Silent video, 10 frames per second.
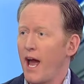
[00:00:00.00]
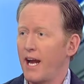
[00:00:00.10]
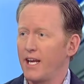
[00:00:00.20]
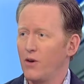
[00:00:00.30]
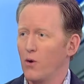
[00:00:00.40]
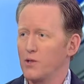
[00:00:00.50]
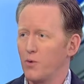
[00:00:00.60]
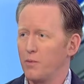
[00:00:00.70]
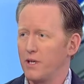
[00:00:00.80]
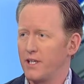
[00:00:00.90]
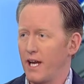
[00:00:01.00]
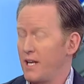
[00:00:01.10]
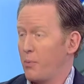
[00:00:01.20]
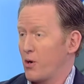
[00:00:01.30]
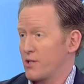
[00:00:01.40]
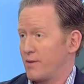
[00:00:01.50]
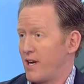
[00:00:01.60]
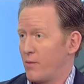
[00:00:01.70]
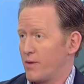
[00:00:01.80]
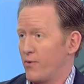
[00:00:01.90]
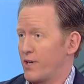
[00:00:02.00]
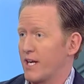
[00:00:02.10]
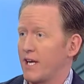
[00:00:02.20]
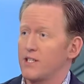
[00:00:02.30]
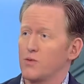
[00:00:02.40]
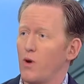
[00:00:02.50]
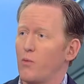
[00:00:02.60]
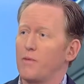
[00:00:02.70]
and he knows that we've been and he personally dealt with them for decades as well.